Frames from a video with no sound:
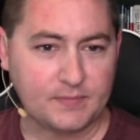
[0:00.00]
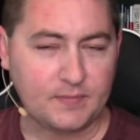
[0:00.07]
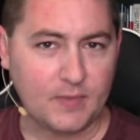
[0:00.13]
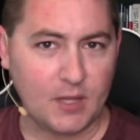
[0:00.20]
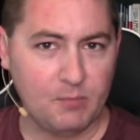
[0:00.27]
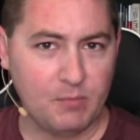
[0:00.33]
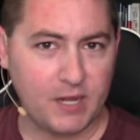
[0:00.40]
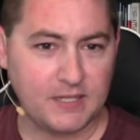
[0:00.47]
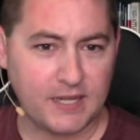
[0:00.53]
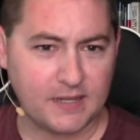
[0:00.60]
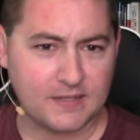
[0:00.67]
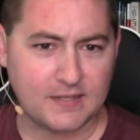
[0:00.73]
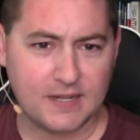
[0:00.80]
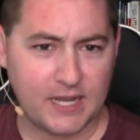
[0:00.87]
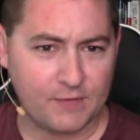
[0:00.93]
But a
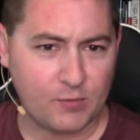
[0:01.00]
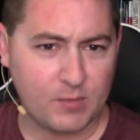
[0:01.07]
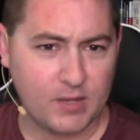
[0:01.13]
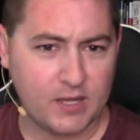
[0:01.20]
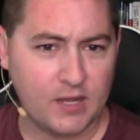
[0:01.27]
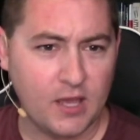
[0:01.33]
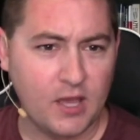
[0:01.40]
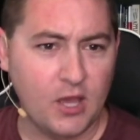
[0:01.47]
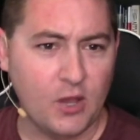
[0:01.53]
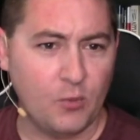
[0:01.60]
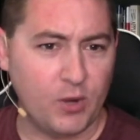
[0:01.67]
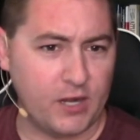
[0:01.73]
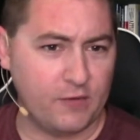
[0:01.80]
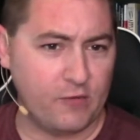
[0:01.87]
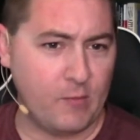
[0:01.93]
text can never mean what
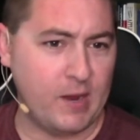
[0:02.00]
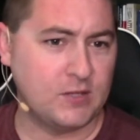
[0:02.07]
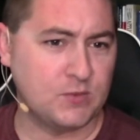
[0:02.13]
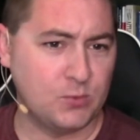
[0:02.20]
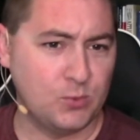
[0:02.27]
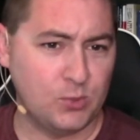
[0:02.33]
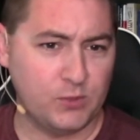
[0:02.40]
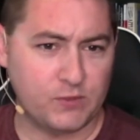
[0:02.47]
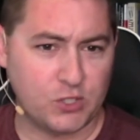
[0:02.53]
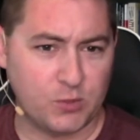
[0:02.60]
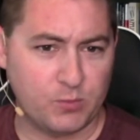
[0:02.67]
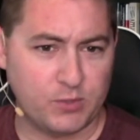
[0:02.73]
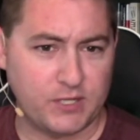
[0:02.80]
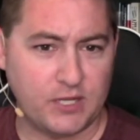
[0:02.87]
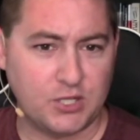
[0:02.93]
it never meant. It's a rule of
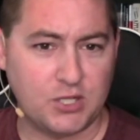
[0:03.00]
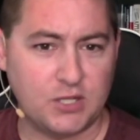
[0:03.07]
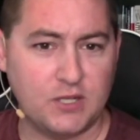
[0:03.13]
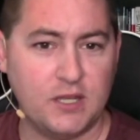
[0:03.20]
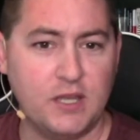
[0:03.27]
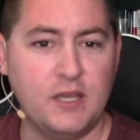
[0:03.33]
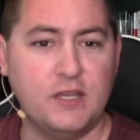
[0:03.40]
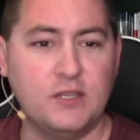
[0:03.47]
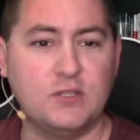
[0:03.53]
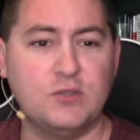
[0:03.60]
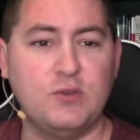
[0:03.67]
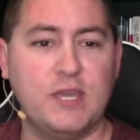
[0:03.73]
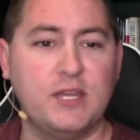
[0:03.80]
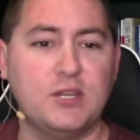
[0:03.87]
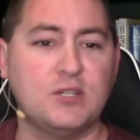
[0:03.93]
interpretation. So you
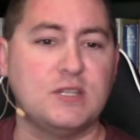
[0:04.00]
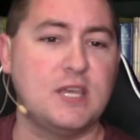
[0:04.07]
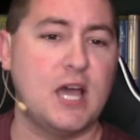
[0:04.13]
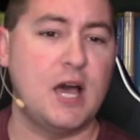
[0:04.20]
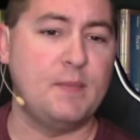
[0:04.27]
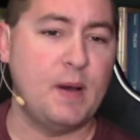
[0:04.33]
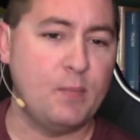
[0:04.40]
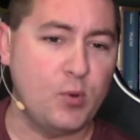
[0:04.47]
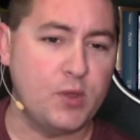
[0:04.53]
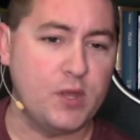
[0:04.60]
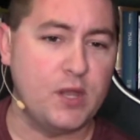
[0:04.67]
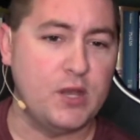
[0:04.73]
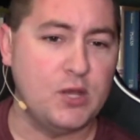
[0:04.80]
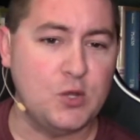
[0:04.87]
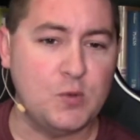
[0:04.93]
can't just come up with a
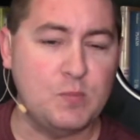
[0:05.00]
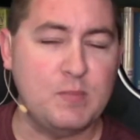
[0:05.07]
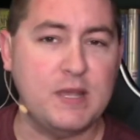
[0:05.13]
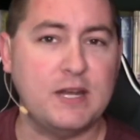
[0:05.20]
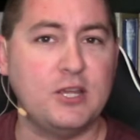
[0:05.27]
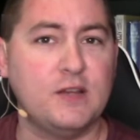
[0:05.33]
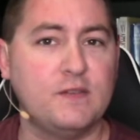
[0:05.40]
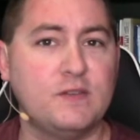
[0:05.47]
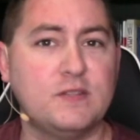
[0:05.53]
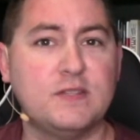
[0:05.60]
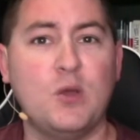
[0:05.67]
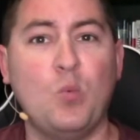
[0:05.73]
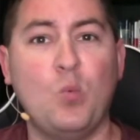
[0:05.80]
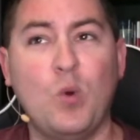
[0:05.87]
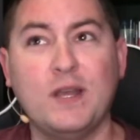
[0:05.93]
new meaning. You have to say,
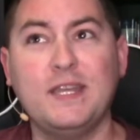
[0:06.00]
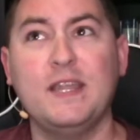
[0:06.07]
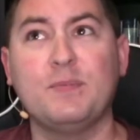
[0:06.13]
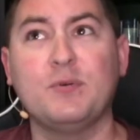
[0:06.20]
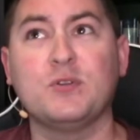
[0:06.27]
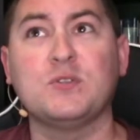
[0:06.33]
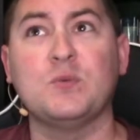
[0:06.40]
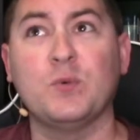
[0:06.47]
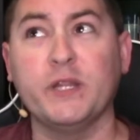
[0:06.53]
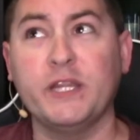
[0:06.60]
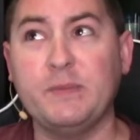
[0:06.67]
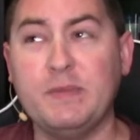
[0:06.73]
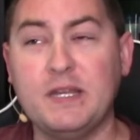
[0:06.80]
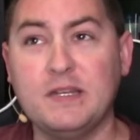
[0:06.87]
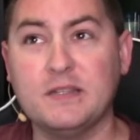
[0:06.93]
what did that person really
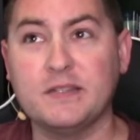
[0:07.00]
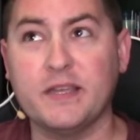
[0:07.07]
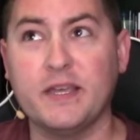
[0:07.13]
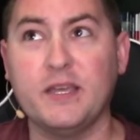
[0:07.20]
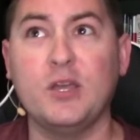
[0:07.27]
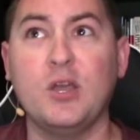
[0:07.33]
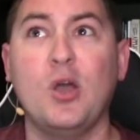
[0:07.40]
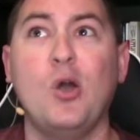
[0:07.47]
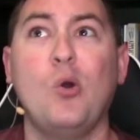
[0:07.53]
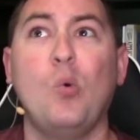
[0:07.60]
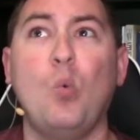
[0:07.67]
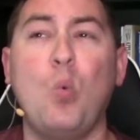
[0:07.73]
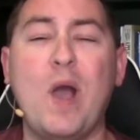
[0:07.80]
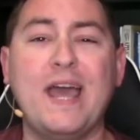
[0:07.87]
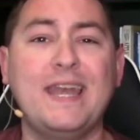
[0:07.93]
mean to say
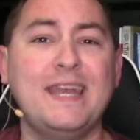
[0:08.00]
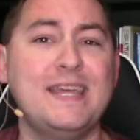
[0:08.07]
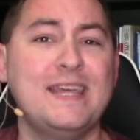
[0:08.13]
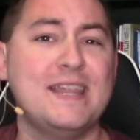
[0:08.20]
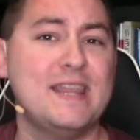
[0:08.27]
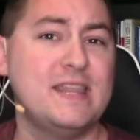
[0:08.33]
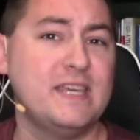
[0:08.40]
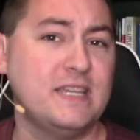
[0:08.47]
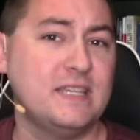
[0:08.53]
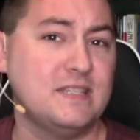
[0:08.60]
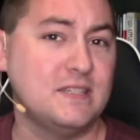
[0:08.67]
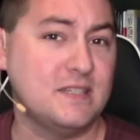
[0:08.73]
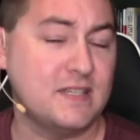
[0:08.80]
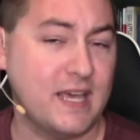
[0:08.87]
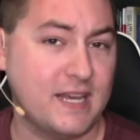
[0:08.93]
when they
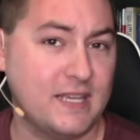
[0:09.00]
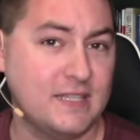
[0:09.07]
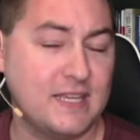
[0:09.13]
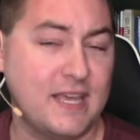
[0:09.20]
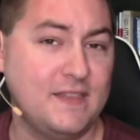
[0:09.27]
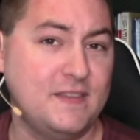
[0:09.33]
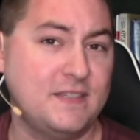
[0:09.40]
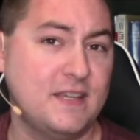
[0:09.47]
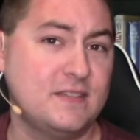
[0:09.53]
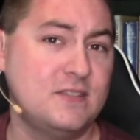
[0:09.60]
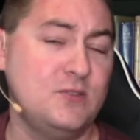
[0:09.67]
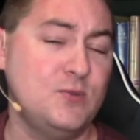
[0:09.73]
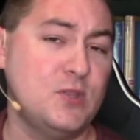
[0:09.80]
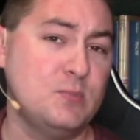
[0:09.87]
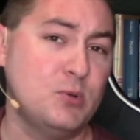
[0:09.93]
said it? And this has to do
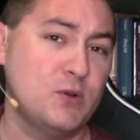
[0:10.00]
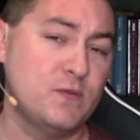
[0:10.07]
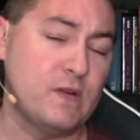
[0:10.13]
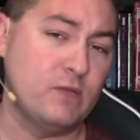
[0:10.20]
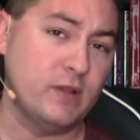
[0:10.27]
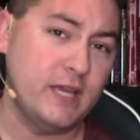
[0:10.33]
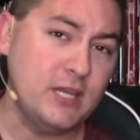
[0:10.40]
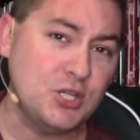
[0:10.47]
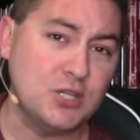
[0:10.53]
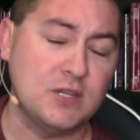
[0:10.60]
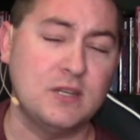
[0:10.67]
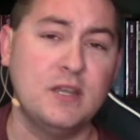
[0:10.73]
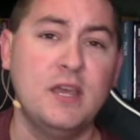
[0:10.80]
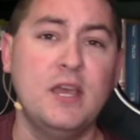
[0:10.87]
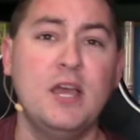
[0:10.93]
with the book of Revelation
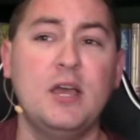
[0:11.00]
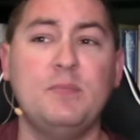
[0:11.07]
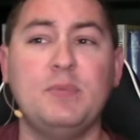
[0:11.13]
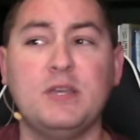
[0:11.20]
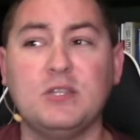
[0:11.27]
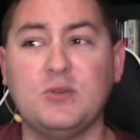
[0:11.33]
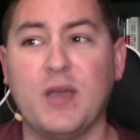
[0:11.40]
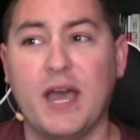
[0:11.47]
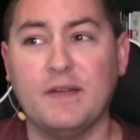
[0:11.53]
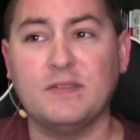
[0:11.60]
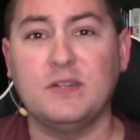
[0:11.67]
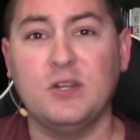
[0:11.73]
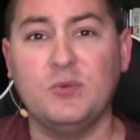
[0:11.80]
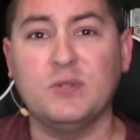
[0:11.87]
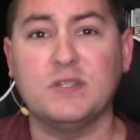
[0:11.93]
because you have to
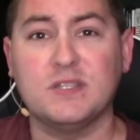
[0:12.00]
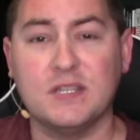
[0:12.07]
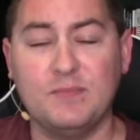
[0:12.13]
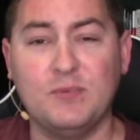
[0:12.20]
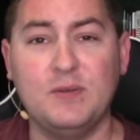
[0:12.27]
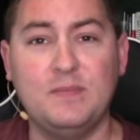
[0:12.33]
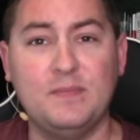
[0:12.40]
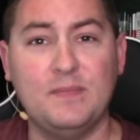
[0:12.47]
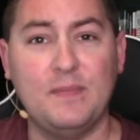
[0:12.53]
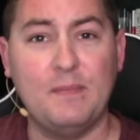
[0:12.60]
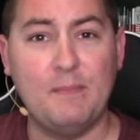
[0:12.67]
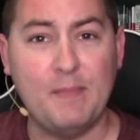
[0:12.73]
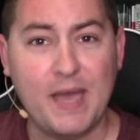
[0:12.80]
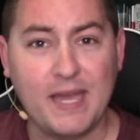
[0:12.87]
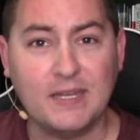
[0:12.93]
know what someone
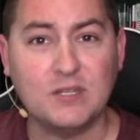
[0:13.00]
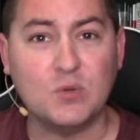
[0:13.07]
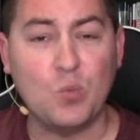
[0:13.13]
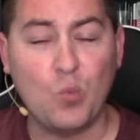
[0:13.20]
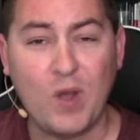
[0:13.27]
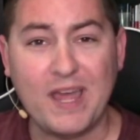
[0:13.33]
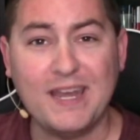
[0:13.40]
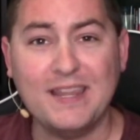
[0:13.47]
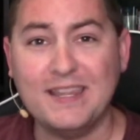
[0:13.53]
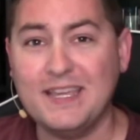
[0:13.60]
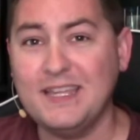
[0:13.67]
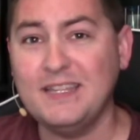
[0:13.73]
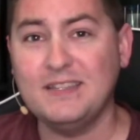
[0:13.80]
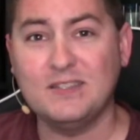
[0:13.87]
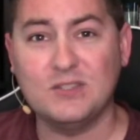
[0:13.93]
meant when
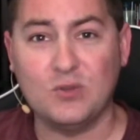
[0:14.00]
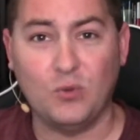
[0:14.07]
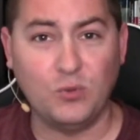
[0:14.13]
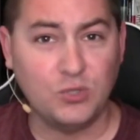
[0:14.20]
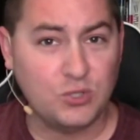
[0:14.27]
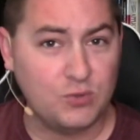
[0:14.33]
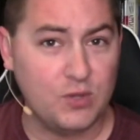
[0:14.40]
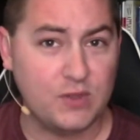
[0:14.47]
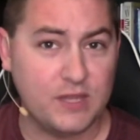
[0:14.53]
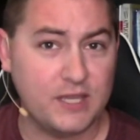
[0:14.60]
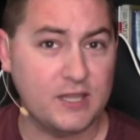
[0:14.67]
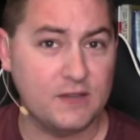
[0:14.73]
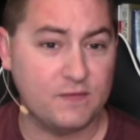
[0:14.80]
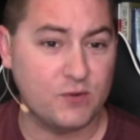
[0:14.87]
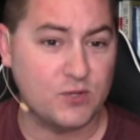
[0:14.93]
they told you the thing
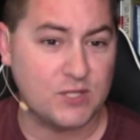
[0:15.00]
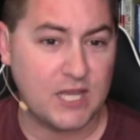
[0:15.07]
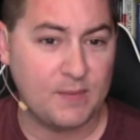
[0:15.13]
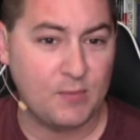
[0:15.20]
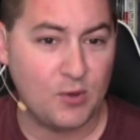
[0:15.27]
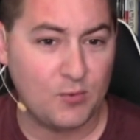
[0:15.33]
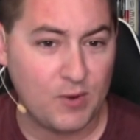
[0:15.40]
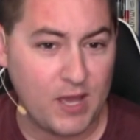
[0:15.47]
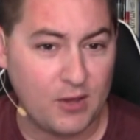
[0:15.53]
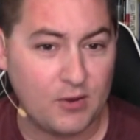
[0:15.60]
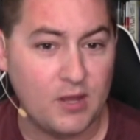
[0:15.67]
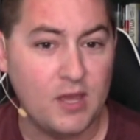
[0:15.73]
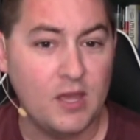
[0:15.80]
the first time around.